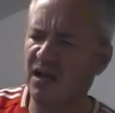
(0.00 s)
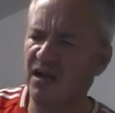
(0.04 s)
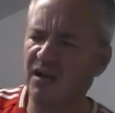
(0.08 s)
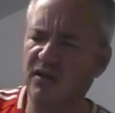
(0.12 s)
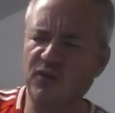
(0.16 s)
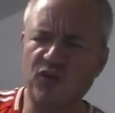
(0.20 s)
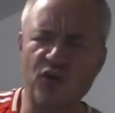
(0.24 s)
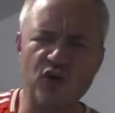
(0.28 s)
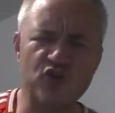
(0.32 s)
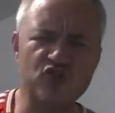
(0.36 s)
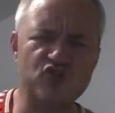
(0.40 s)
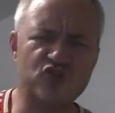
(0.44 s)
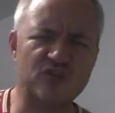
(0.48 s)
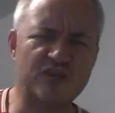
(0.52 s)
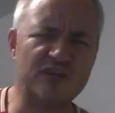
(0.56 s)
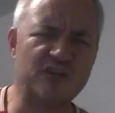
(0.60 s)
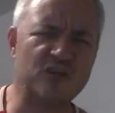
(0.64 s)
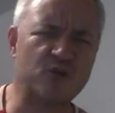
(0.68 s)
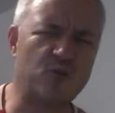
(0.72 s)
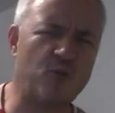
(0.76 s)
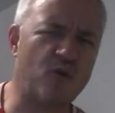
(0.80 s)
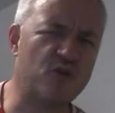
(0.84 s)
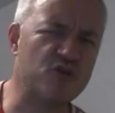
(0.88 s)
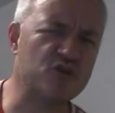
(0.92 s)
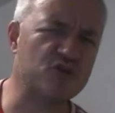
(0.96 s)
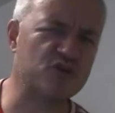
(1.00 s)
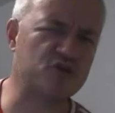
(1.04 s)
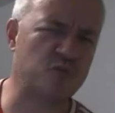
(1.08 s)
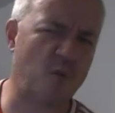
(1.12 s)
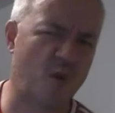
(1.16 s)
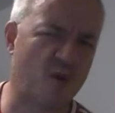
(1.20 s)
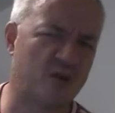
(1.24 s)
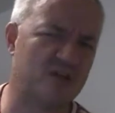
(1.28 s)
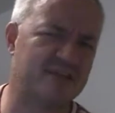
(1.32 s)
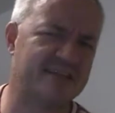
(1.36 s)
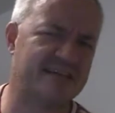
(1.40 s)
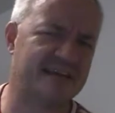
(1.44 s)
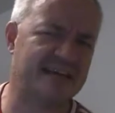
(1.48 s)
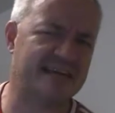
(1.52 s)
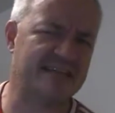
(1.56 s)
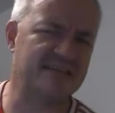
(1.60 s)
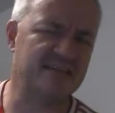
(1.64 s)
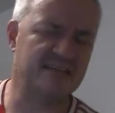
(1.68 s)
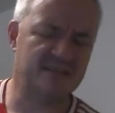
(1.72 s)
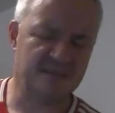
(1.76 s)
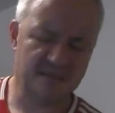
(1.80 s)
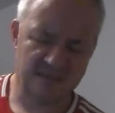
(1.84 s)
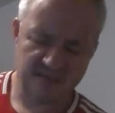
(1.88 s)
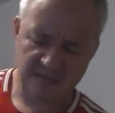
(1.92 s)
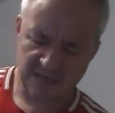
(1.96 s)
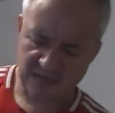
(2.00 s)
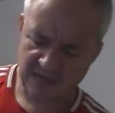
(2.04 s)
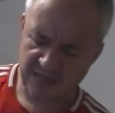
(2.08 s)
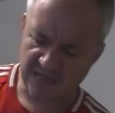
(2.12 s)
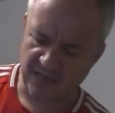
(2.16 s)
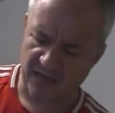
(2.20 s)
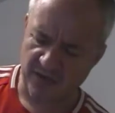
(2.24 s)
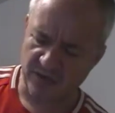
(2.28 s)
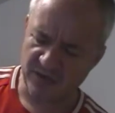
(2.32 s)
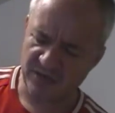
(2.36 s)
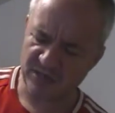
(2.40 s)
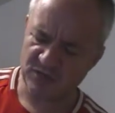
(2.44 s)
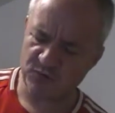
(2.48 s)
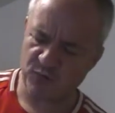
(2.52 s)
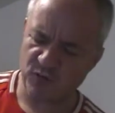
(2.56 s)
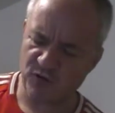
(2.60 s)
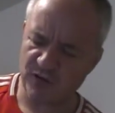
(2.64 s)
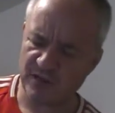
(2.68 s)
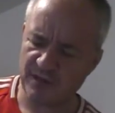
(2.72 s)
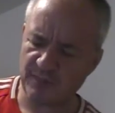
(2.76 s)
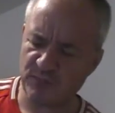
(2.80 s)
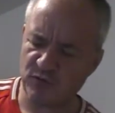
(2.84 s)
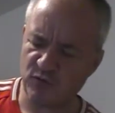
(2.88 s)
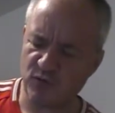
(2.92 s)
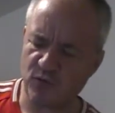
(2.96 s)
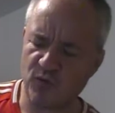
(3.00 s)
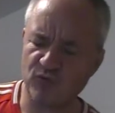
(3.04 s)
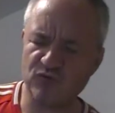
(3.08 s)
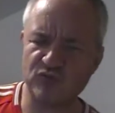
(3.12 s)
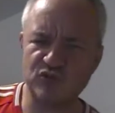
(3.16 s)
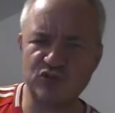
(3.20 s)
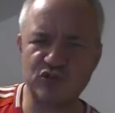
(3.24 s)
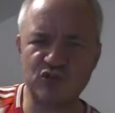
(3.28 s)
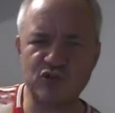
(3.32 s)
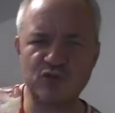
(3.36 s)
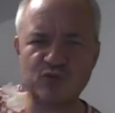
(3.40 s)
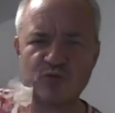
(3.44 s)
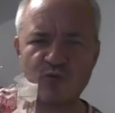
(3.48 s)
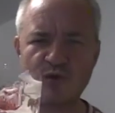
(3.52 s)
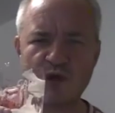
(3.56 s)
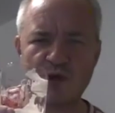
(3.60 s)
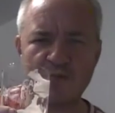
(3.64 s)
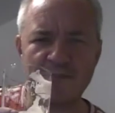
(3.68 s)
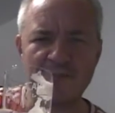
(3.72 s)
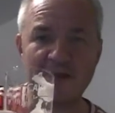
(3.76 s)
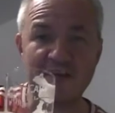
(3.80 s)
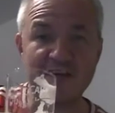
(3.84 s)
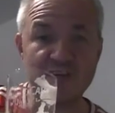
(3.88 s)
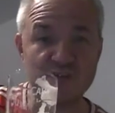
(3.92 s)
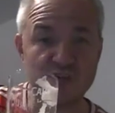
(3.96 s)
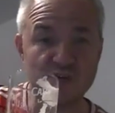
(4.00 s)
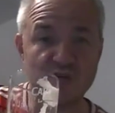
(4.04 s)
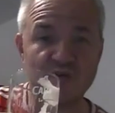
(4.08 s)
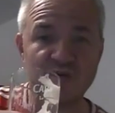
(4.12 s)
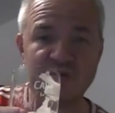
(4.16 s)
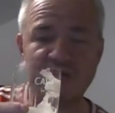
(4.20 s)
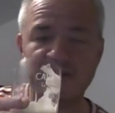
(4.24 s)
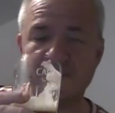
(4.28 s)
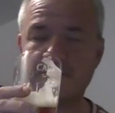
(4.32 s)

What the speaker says: Not a drink you want to swallow, Dan. You know, it's one of them you want to enjoy.